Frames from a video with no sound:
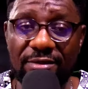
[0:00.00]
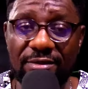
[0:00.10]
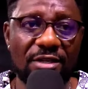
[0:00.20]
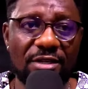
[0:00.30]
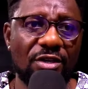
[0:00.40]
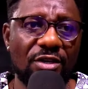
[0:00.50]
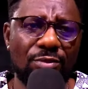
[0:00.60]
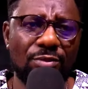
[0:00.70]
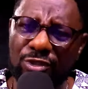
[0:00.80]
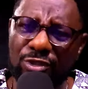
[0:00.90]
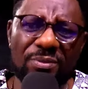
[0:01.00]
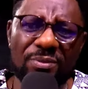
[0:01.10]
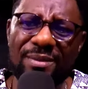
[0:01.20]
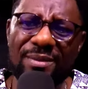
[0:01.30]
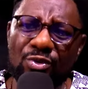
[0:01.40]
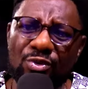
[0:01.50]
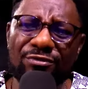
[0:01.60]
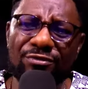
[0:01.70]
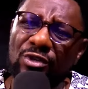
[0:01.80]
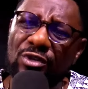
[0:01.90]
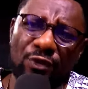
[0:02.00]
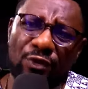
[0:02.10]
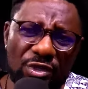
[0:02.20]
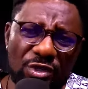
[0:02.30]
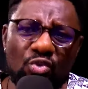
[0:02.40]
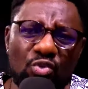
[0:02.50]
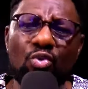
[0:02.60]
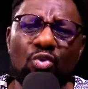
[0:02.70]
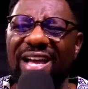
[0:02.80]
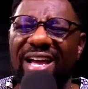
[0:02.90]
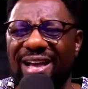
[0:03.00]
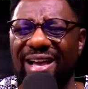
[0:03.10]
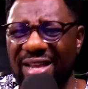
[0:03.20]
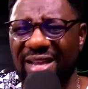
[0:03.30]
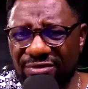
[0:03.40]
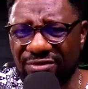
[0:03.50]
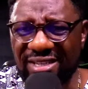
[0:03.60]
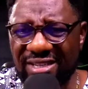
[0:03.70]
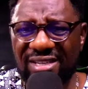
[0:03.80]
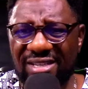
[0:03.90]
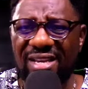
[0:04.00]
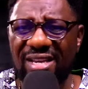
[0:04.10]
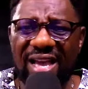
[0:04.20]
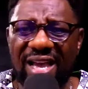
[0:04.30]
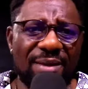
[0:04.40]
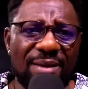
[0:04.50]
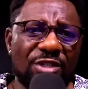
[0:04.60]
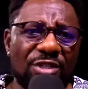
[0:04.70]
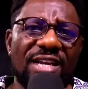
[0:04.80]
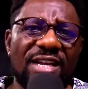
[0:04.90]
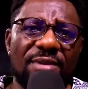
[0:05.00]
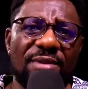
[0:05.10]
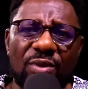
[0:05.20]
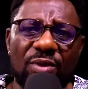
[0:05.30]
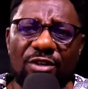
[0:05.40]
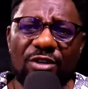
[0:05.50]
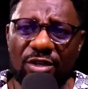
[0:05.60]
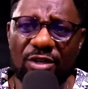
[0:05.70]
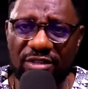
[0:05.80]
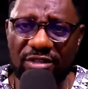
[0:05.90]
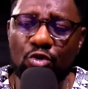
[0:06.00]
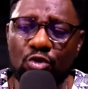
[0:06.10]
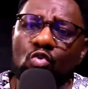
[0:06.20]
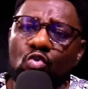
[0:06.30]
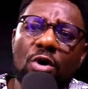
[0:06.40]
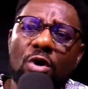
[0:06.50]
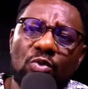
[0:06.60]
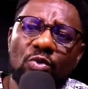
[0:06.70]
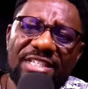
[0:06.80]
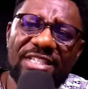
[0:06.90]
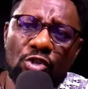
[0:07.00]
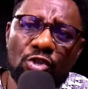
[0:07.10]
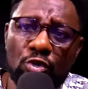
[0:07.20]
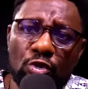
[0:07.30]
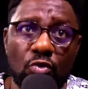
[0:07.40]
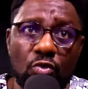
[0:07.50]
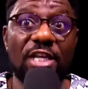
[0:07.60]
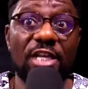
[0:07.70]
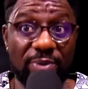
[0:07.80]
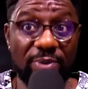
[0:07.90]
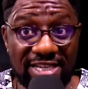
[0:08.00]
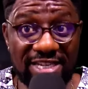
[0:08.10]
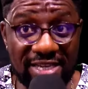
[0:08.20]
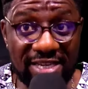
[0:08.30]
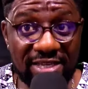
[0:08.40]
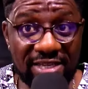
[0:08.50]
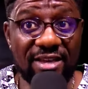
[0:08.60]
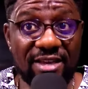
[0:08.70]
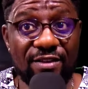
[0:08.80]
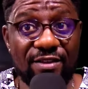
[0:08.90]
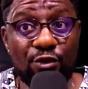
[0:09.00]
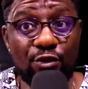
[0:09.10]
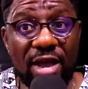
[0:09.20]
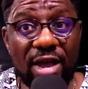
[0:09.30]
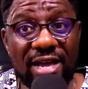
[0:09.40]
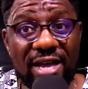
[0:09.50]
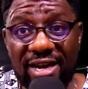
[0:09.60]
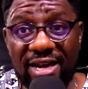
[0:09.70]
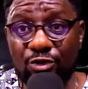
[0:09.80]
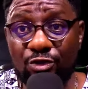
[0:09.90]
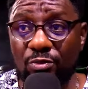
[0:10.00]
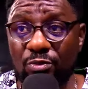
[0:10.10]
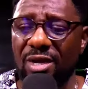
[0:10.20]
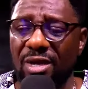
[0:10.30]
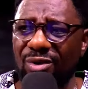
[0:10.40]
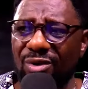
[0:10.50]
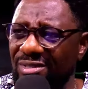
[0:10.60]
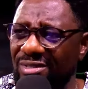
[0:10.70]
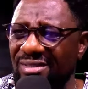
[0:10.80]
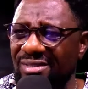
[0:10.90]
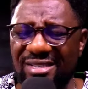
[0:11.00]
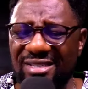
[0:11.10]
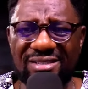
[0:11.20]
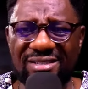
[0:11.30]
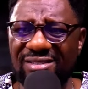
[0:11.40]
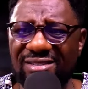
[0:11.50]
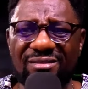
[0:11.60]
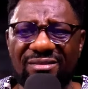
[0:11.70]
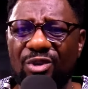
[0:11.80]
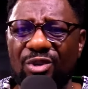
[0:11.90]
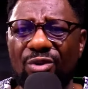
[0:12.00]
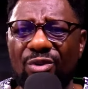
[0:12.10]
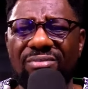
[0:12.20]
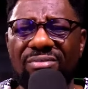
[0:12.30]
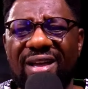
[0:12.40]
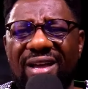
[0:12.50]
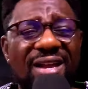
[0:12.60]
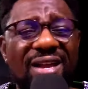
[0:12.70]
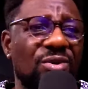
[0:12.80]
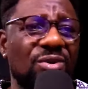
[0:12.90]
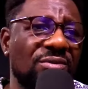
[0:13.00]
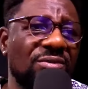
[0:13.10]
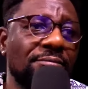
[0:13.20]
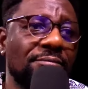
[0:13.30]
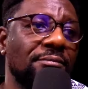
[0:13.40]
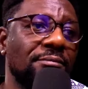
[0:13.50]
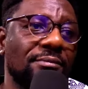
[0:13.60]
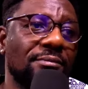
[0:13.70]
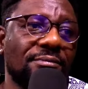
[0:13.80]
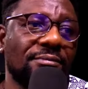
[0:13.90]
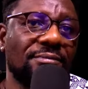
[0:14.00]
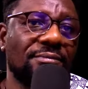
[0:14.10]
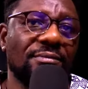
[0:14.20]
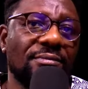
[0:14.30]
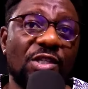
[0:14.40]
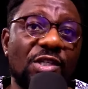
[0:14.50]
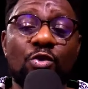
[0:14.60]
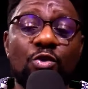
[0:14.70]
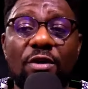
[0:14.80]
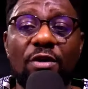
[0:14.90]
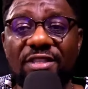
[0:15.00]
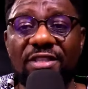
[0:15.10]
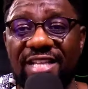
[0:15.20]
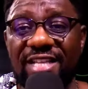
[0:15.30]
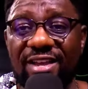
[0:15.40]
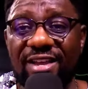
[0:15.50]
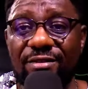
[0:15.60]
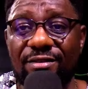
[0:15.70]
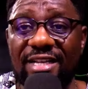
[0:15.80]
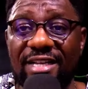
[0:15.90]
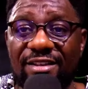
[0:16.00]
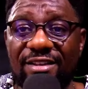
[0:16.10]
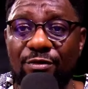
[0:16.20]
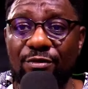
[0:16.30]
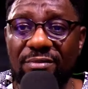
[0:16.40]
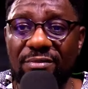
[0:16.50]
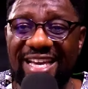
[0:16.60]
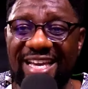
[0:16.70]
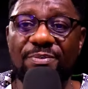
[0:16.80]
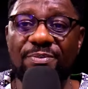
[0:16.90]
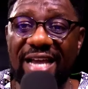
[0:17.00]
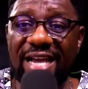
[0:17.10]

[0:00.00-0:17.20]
But sometimes you have to just follow the rule and calm down first. And I'm not saying calm down without doing nothing. Do what we say you should do, especially if you are in our classroom. Not these, you know, I don't know. It was one of the things that actually even gets me tired.